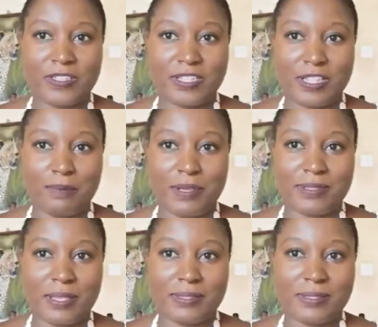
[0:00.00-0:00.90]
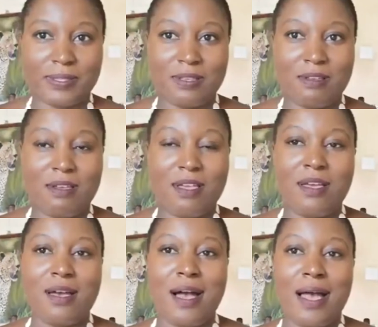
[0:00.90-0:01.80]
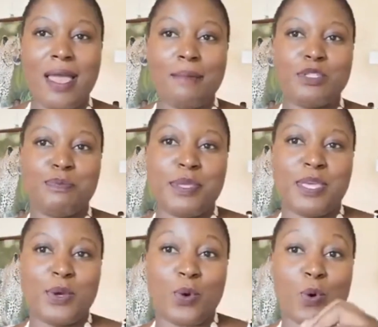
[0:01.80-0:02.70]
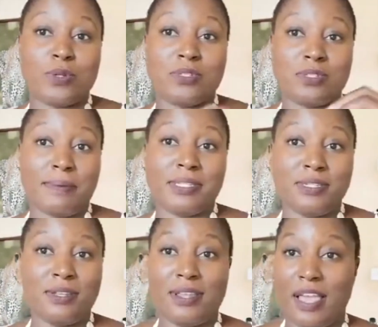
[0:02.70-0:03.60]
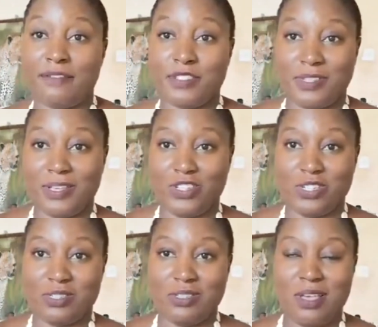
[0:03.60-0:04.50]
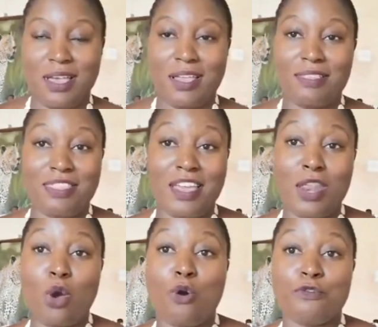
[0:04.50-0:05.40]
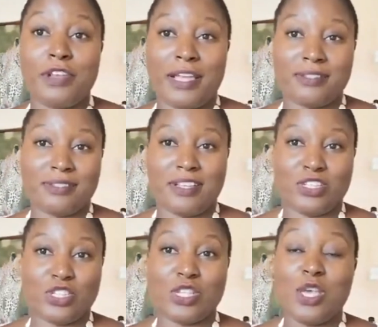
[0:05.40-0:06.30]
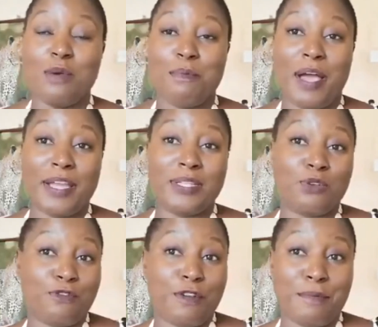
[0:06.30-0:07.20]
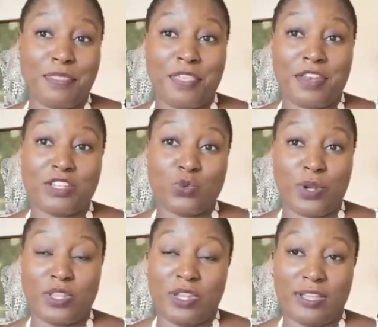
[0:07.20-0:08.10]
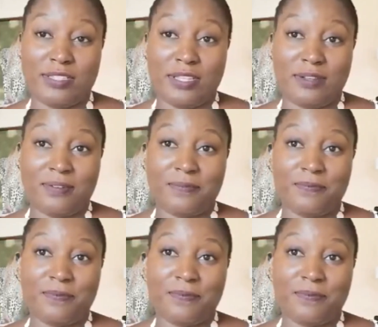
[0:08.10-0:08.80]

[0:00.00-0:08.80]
Does that make sense? I am speaking on 17 live stages and 30 offline stages by November 30, 2019.